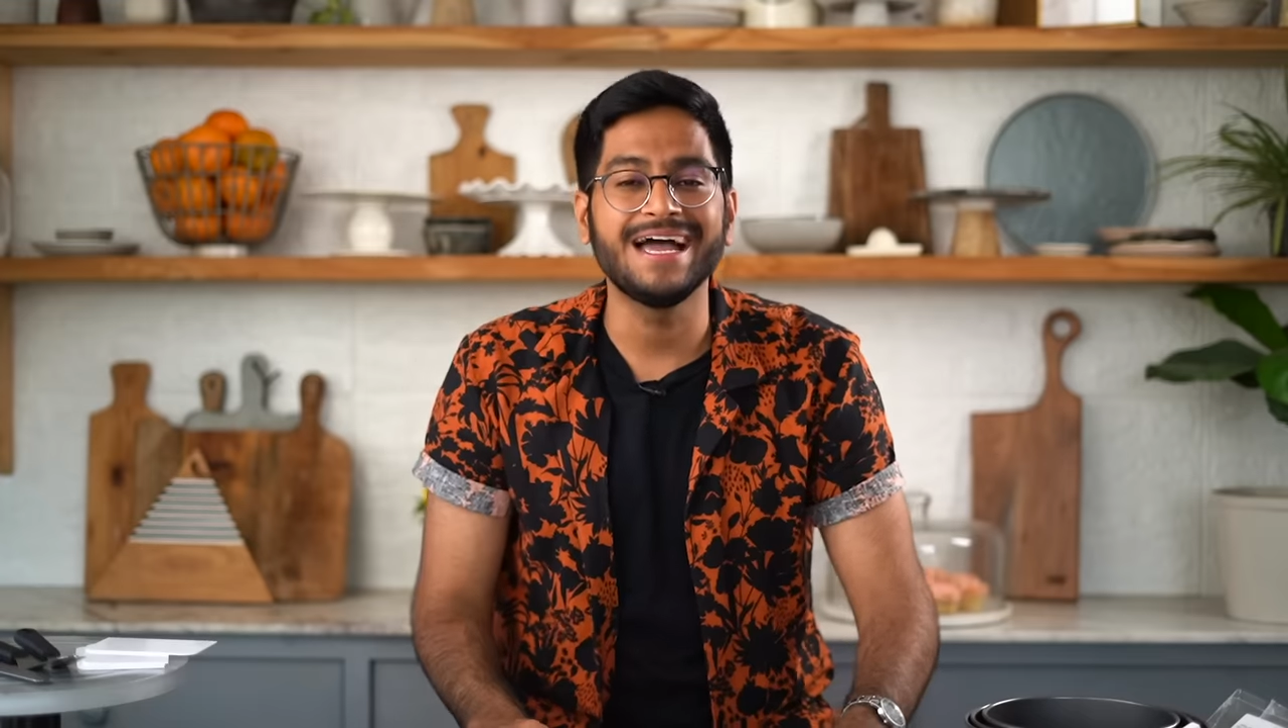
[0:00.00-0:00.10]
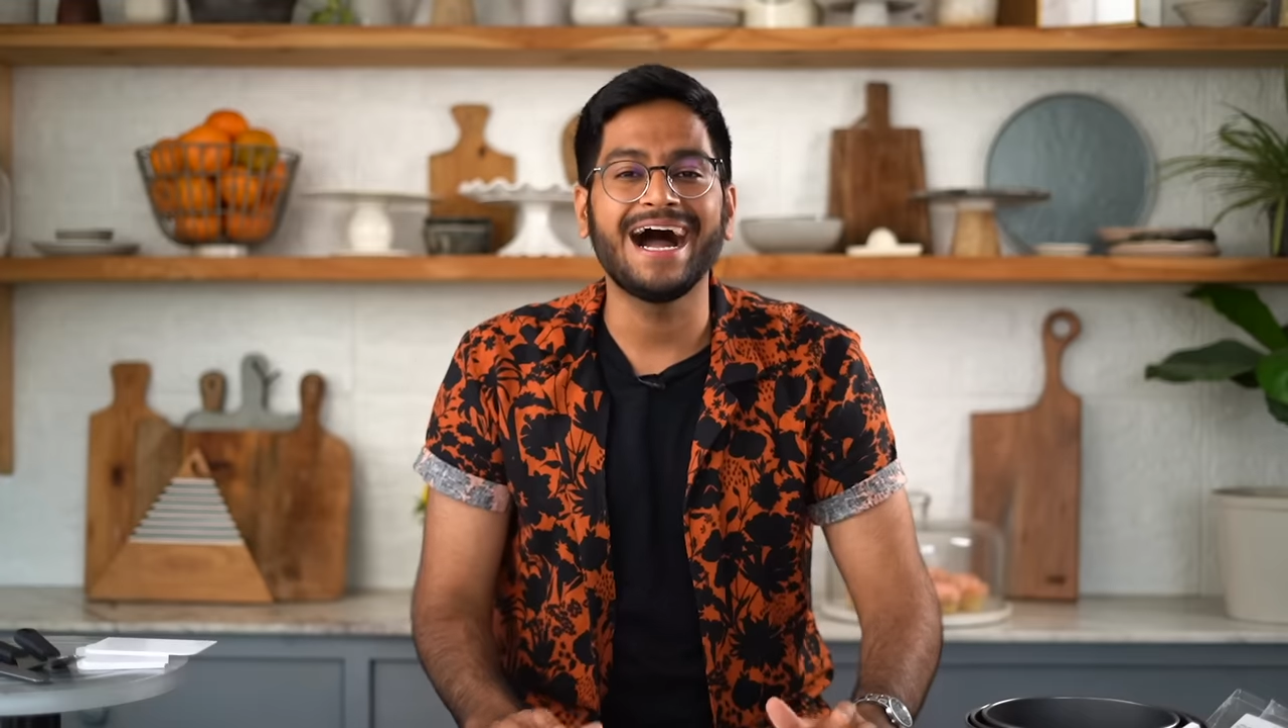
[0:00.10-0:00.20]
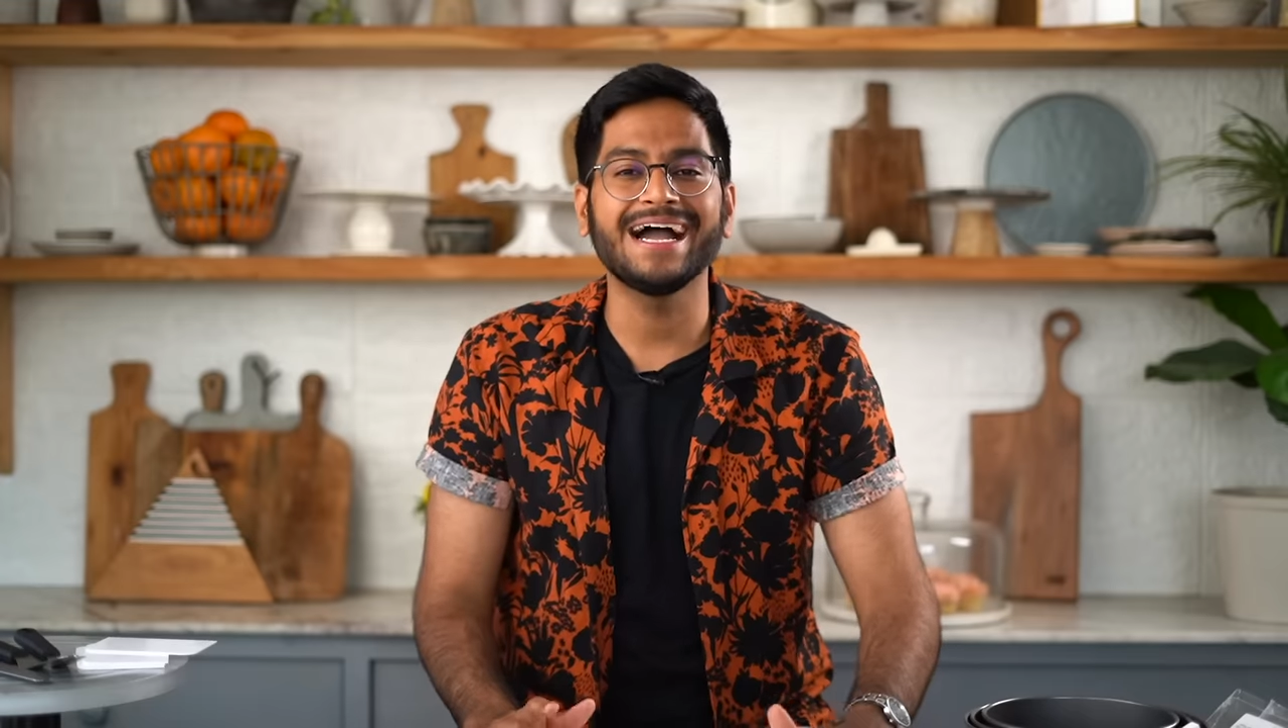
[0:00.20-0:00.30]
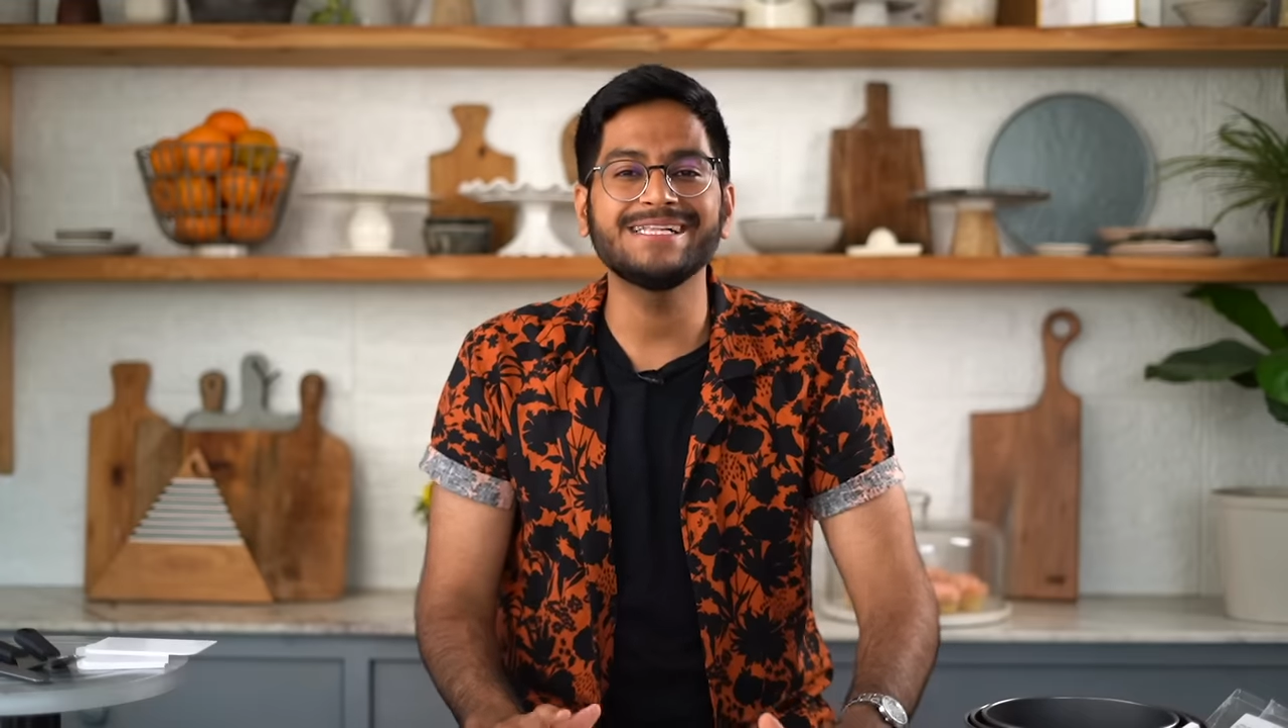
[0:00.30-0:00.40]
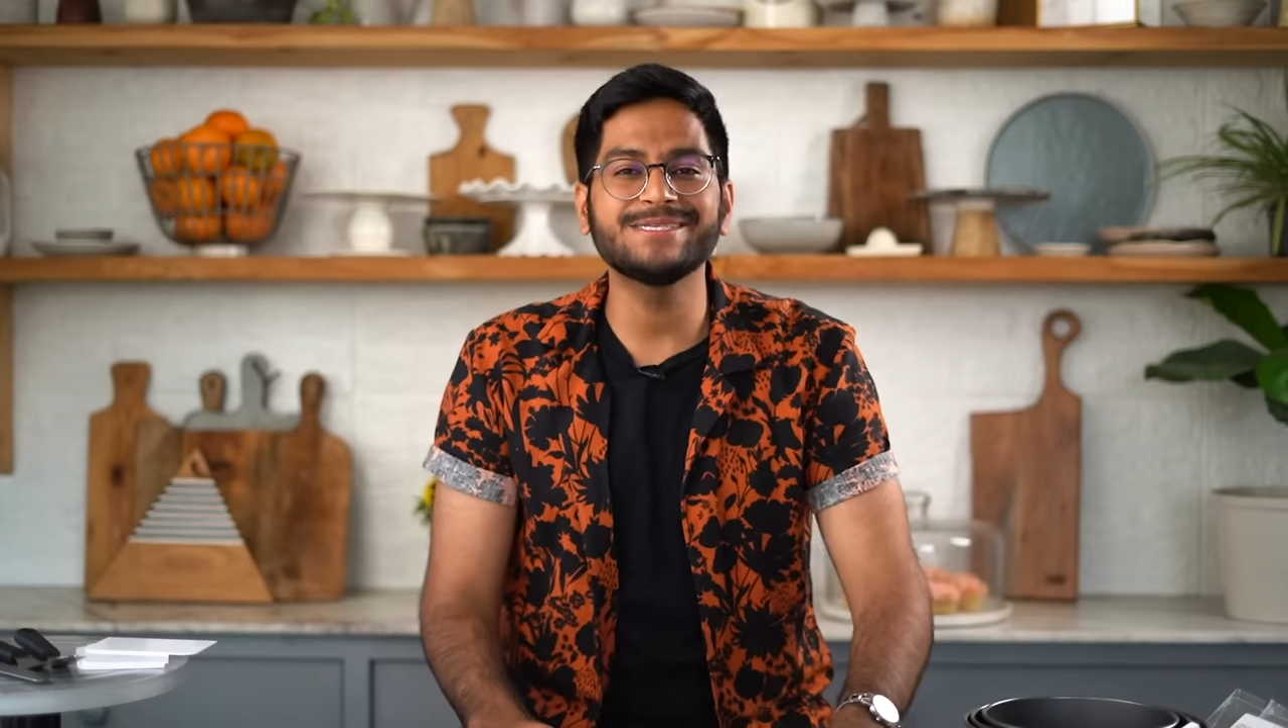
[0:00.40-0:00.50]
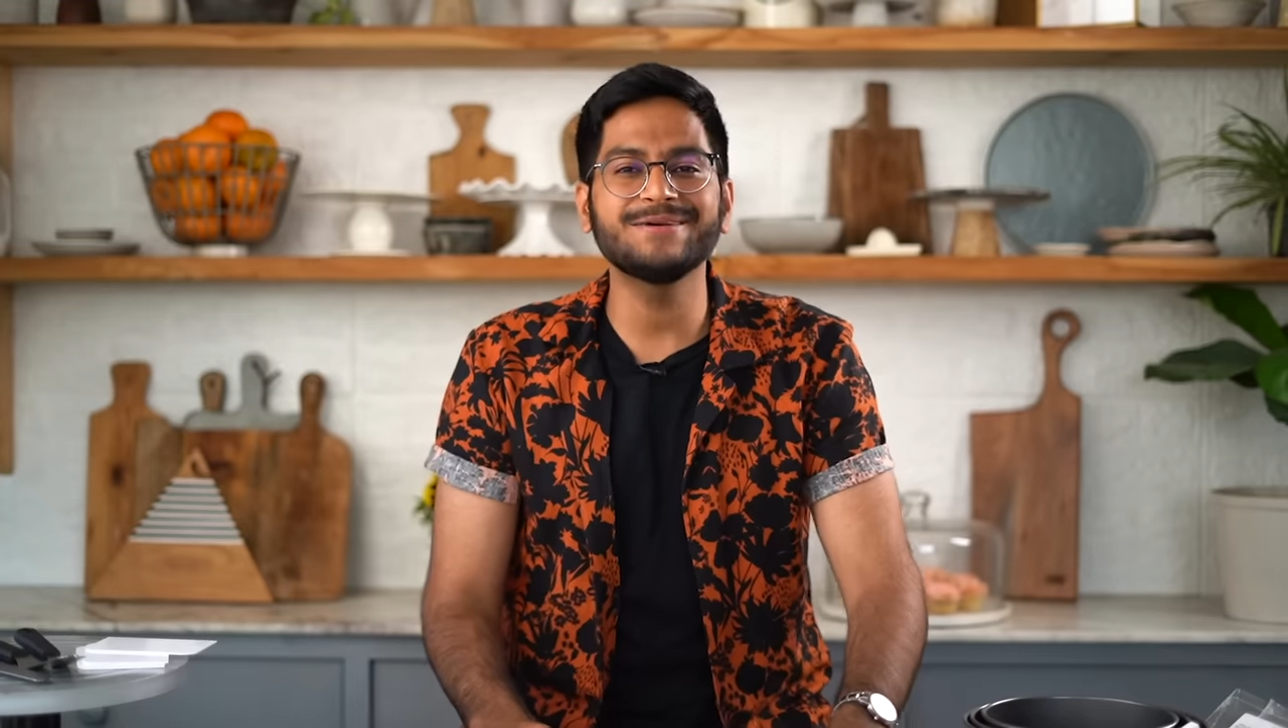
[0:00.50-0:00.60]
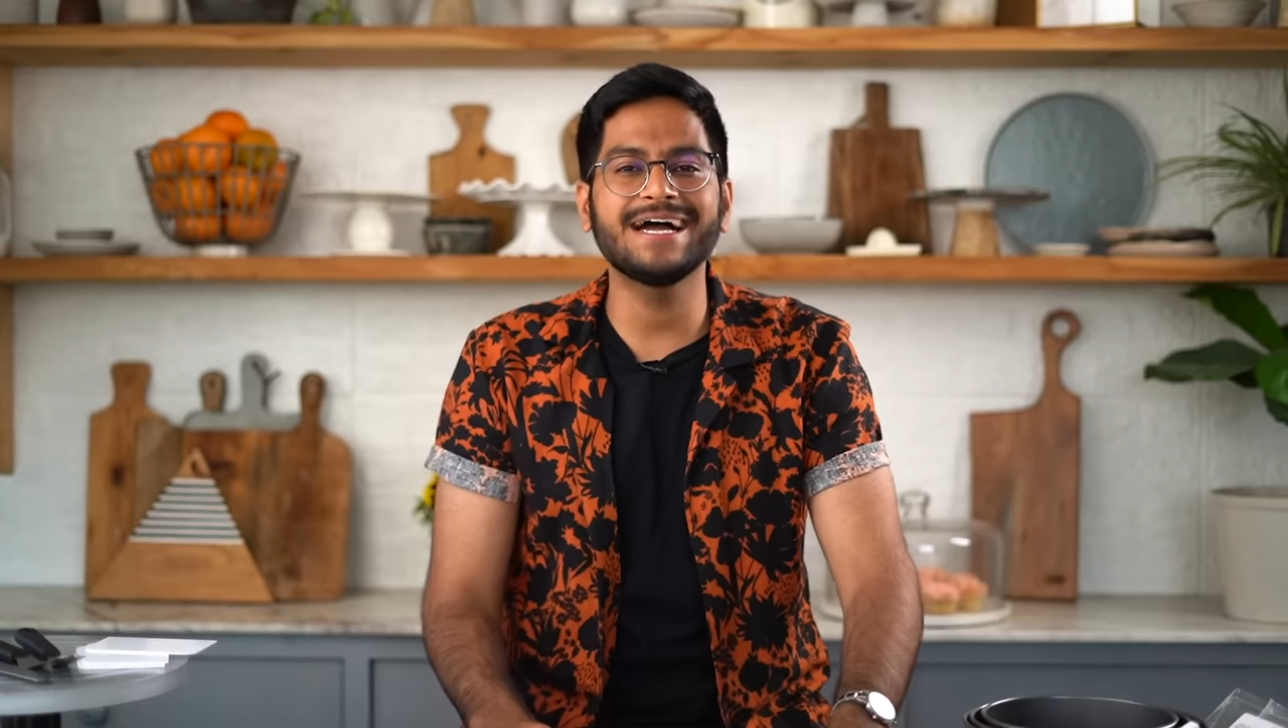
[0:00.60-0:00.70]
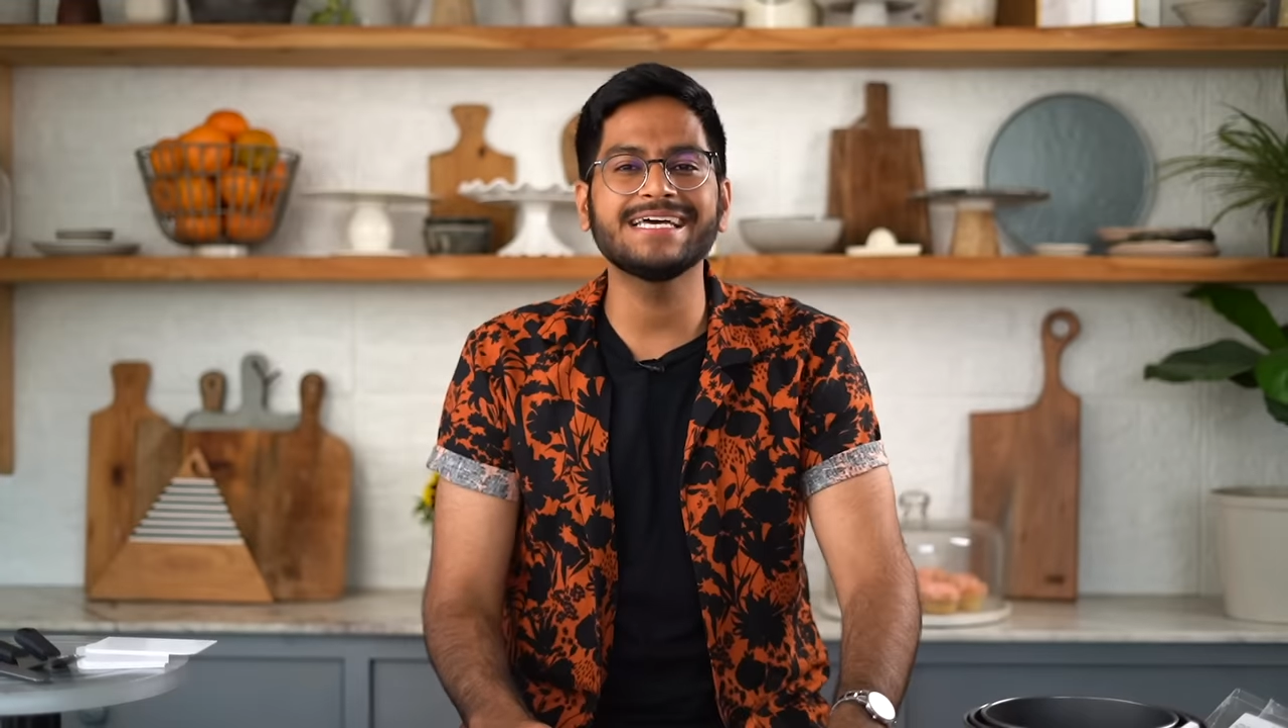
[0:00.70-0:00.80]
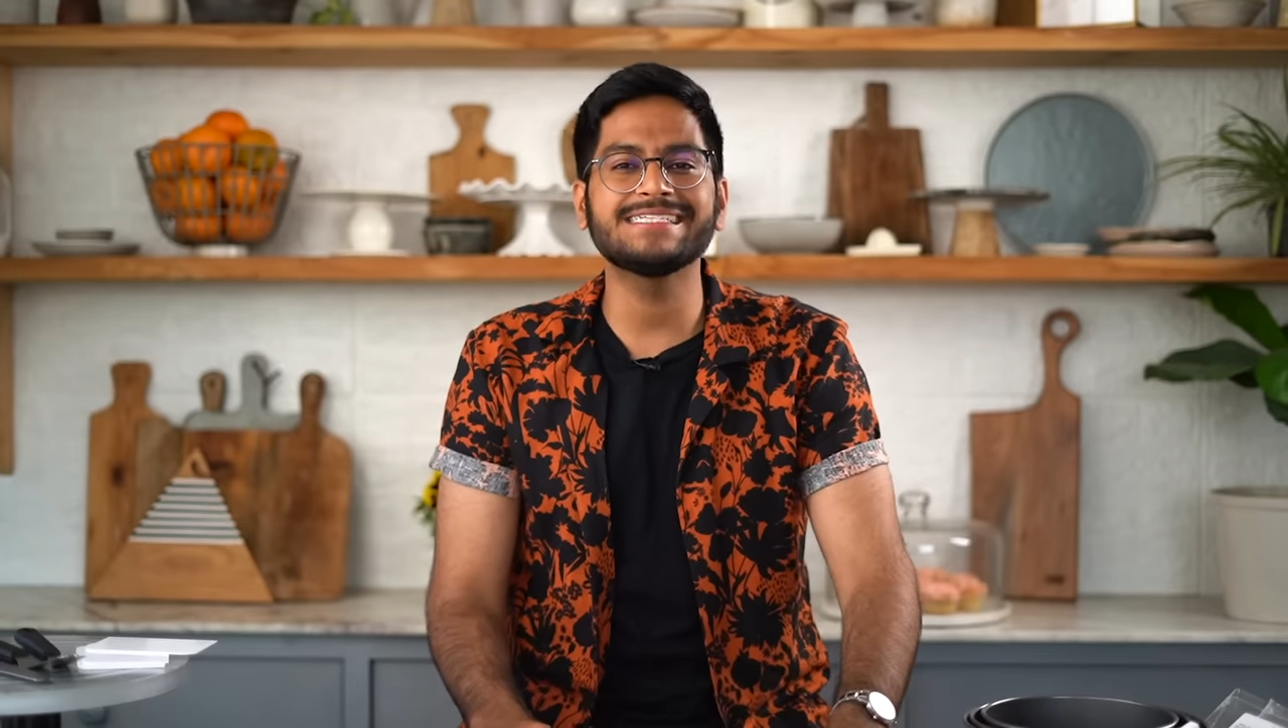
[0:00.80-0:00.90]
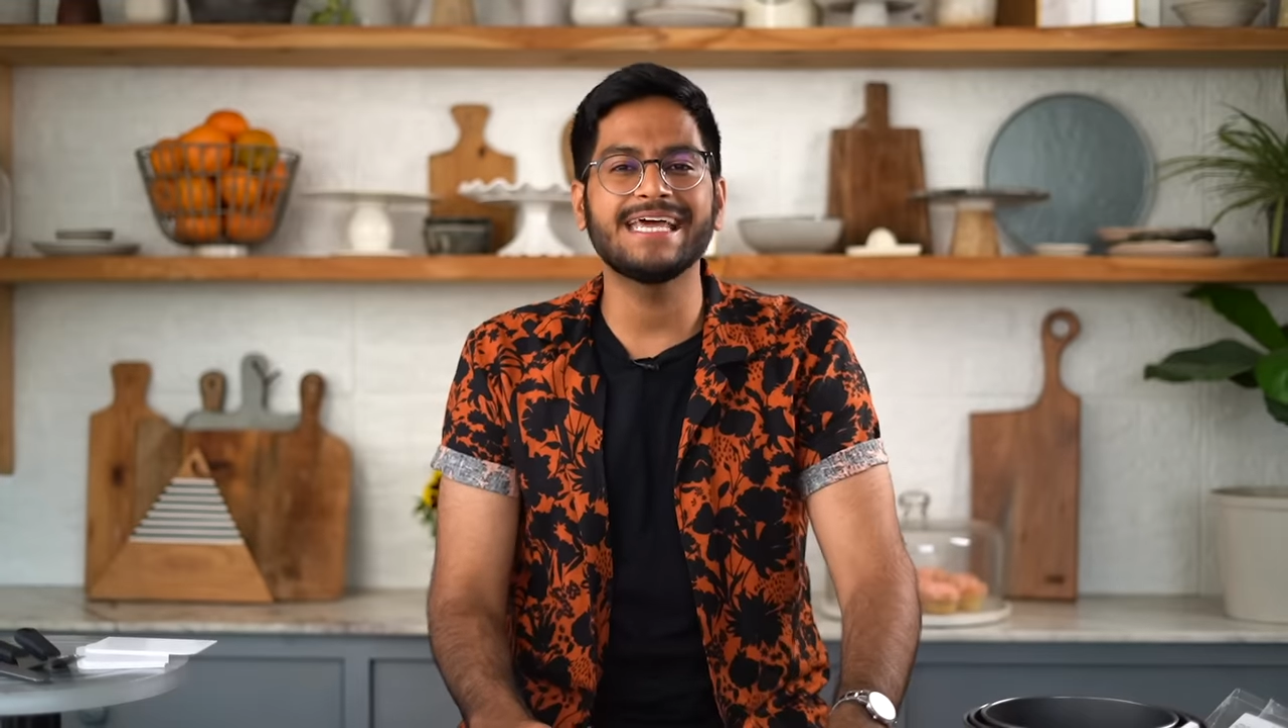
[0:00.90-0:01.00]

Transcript: I'll see you guys